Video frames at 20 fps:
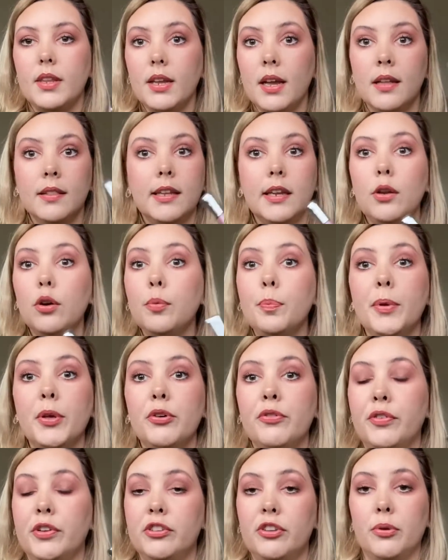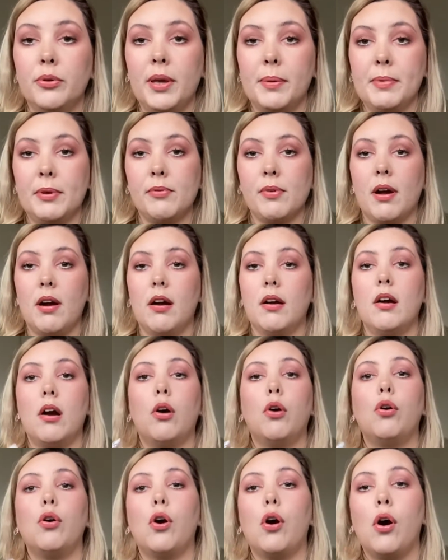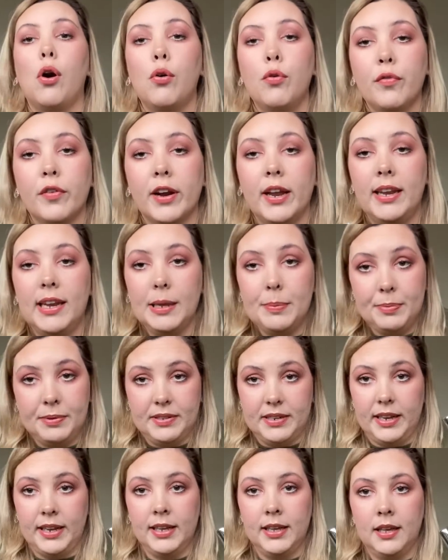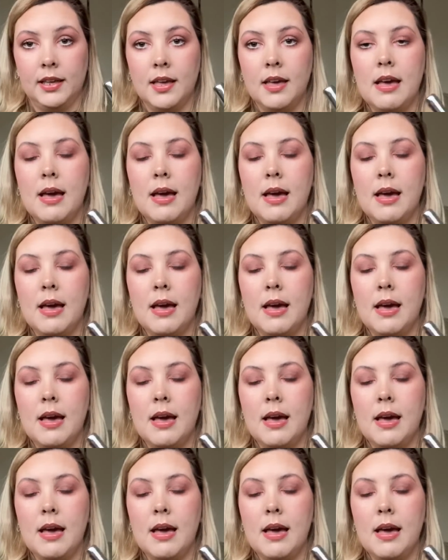and they look beautiful, don't get me wrong, over a lipstick,